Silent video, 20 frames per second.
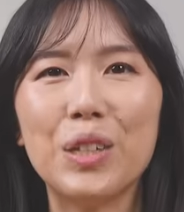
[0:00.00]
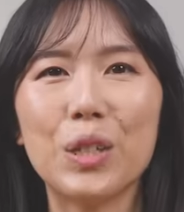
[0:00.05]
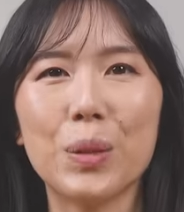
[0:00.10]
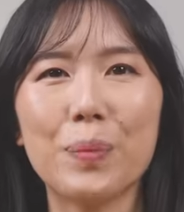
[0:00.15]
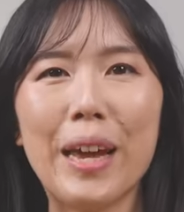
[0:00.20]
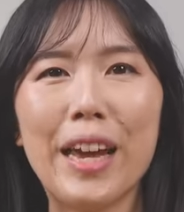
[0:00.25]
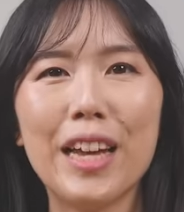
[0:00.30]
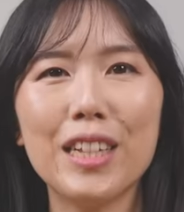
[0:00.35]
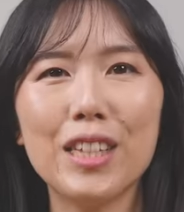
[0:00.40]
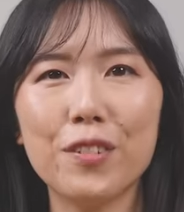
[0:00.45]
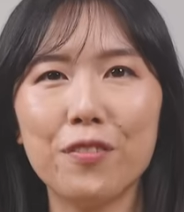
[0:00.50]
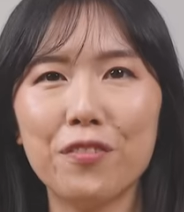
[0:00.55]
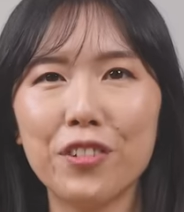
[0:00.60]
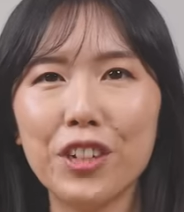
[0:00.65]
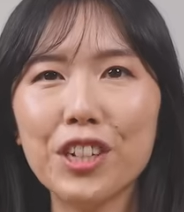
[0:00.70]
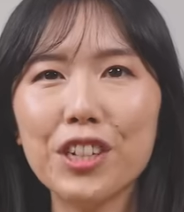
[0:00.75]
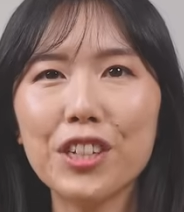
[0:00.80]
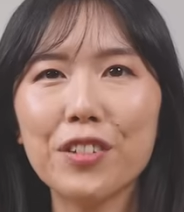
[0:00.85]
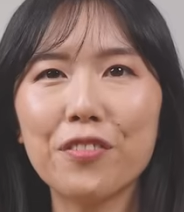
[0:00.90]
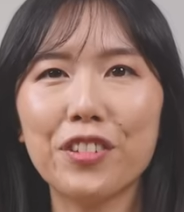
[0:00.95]
Japan's
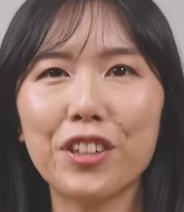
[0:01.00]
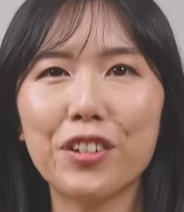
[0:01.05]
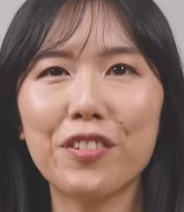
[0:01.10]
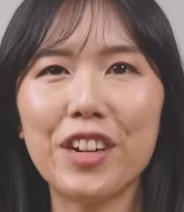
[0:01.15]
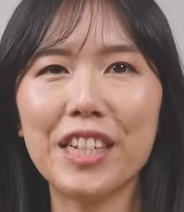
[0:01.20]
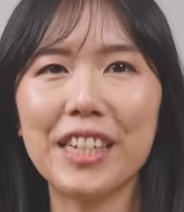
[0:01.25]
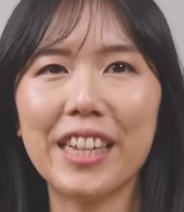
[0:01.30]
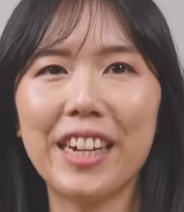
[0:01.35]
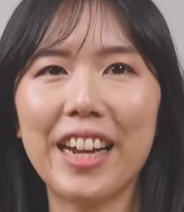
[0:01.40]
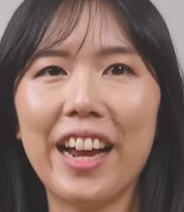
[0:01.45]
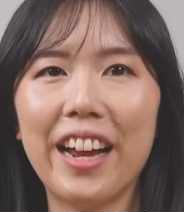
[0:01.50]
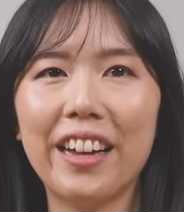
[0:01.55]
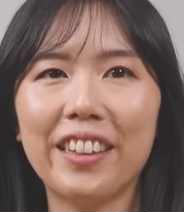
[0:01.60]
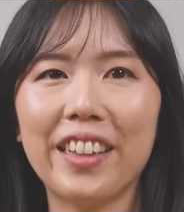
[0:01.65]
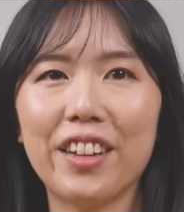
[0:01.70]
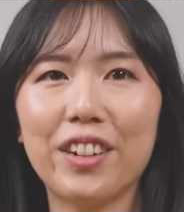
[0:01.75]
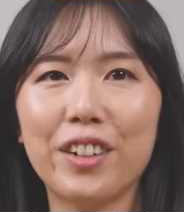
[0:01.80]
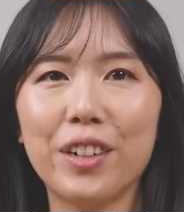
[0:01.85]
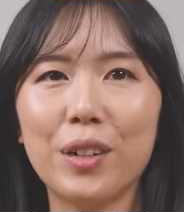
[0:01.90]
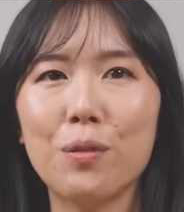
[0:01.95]
first fluorescent
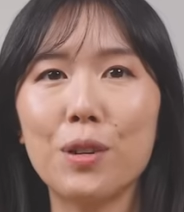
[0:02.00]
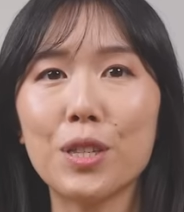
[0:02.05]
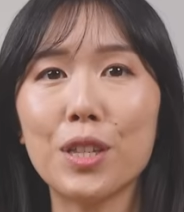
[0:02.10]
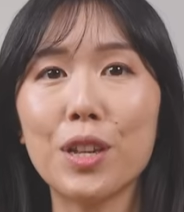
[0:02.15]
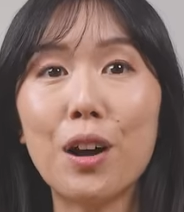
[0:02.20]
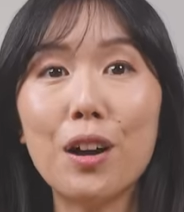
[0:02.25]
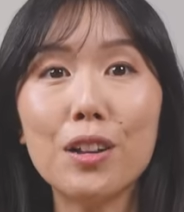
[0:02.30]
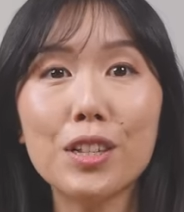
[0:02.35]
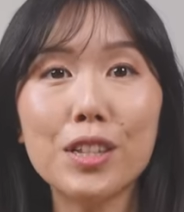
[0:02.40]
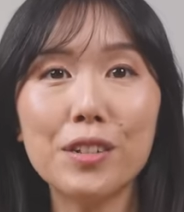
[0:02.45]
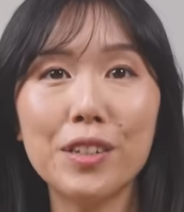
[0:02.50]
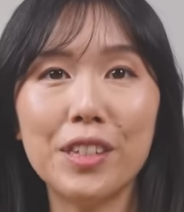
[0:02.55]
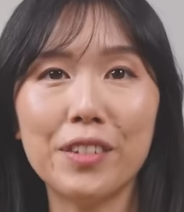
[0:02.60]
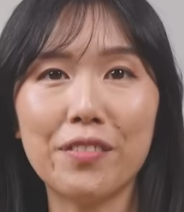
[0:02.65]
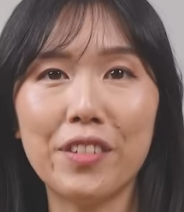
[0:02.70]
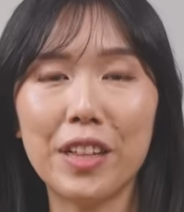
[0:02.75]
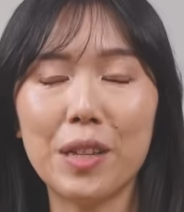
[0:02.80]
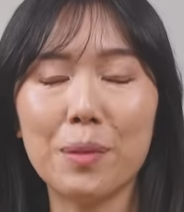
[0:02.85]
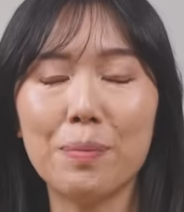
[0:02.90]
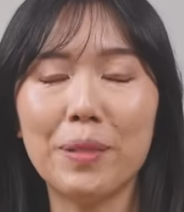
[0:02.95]
highlighter was also
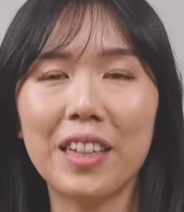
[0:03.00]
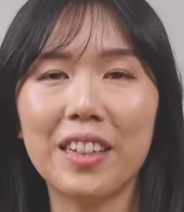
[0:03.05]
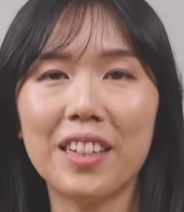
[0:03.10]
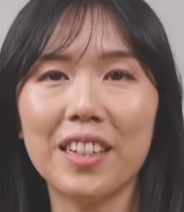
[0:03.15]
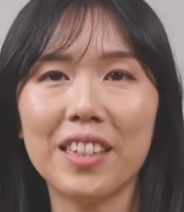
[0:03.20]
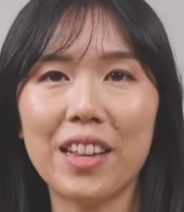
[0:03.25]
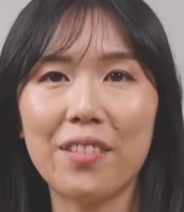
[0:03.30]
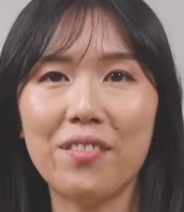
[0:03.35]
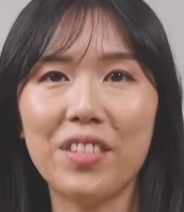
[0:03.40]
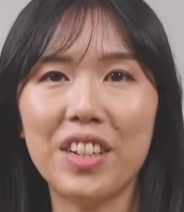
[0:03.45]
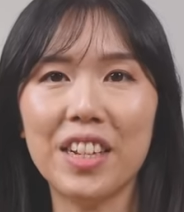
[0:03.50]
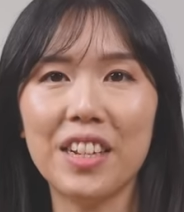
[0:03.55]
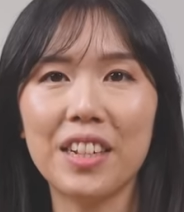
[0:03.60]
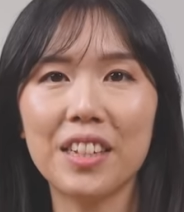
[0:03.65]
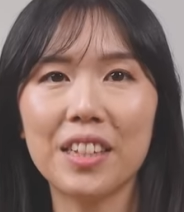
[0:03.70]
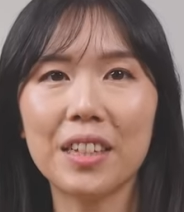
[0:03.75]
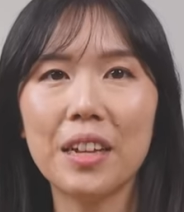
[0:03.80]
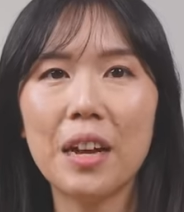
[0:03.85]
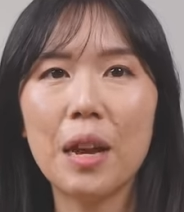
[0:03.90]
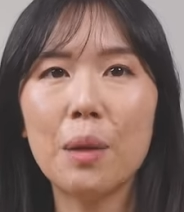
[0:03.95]
developed in the 70s